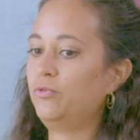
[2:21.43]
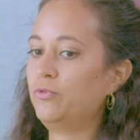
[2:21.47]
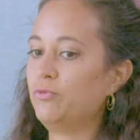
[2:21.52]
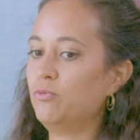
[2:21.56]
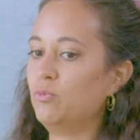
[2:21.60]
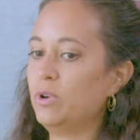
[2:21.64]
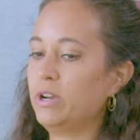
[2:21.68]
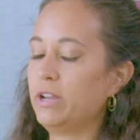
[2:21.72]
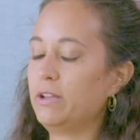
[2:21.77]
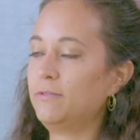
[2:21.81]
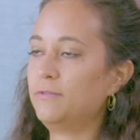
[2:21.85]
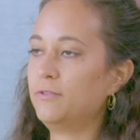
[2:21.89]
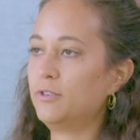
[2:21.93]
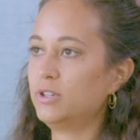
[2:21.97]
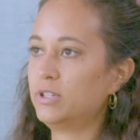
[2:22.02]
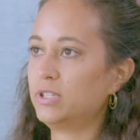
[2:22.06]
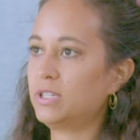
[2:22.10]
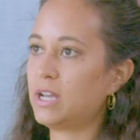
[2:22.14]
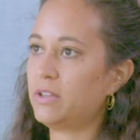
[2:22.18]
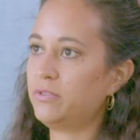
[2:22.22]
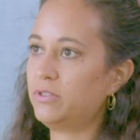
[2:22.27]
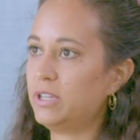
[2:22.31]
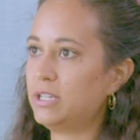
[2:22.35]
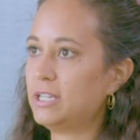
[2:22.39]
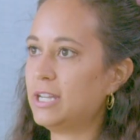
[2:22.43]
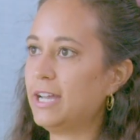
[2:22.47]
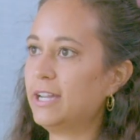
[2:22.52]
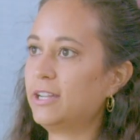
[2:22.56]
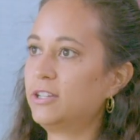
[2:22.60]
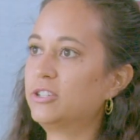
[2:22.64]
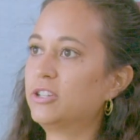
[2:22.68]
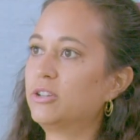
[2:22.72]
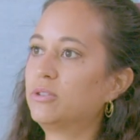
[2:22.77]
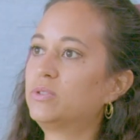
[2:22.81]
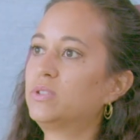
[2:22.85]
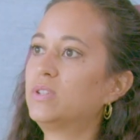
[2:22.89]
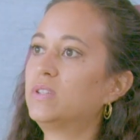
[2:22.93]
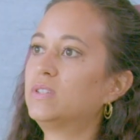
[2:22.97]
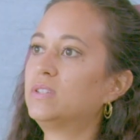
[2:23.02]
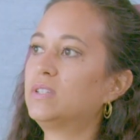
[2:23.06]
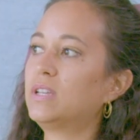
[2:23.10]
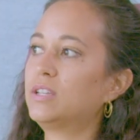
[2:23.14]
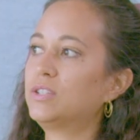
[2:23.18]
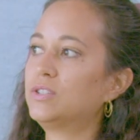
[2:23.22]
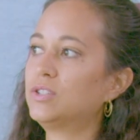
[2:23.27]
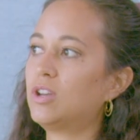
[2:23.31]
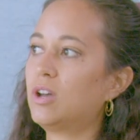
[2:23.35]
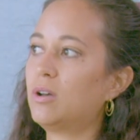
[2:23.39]
When I first got the diagnosis,
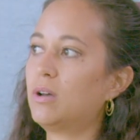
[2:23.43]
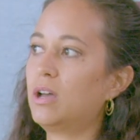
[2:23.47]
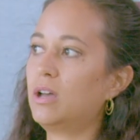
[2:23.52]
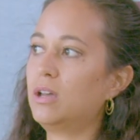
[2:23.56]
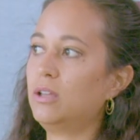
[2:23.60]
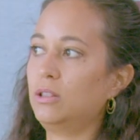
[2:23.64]
I saw